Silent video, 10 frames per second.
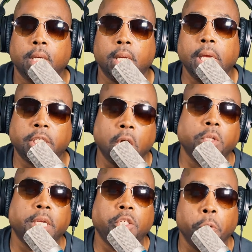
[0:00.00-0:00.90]
it
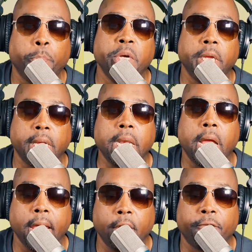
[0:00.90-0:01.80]
shows that you're putting in
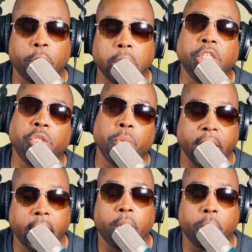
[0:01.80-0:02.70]
the effort because you
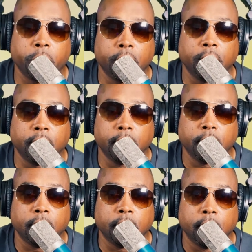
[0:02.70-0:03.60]
care.
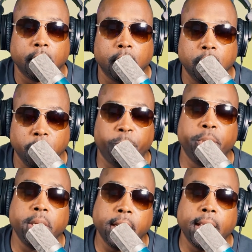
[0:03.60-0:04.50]
You're
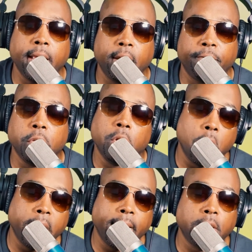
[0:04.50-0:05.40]
putting in effort, you're
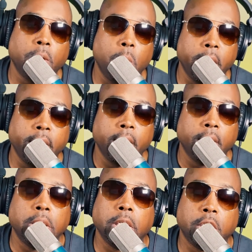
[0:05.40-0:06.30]
going out your way
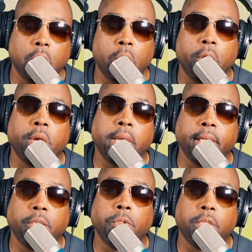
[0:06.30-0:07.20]
to show her
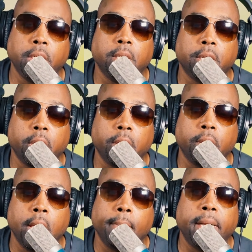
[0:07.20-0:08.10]
that you still
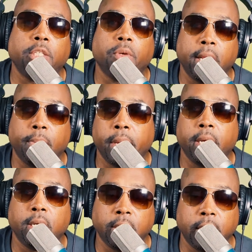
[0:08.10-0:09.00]
care by trying to
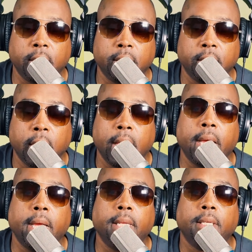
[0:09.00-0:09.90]
make her jealous.
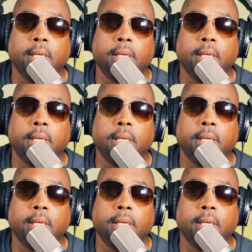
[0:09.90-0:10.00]
And